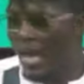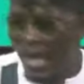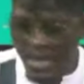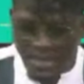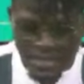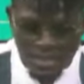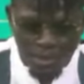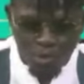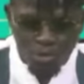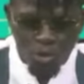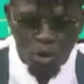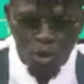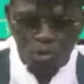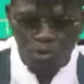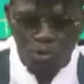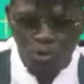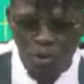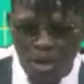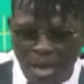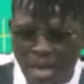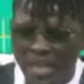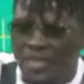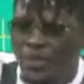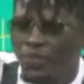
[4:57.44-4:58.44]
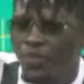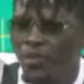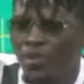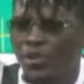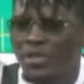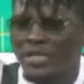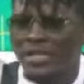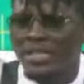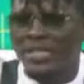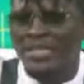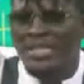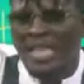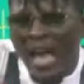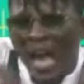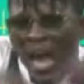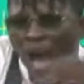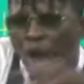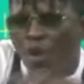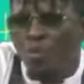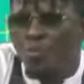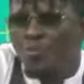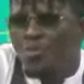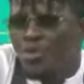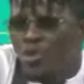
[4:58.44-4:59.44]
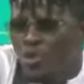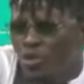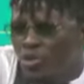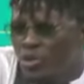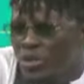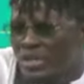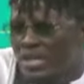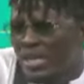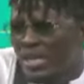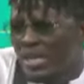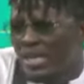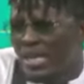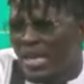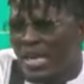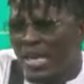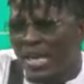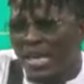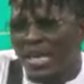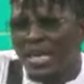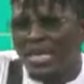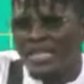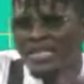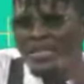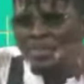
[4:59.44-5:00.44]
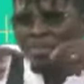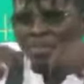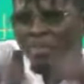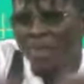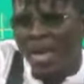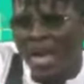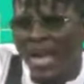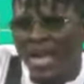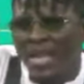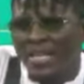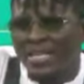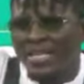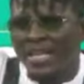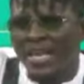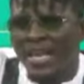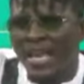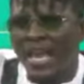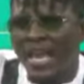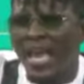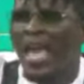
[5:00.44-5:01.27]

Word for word: it also exposes how music is made and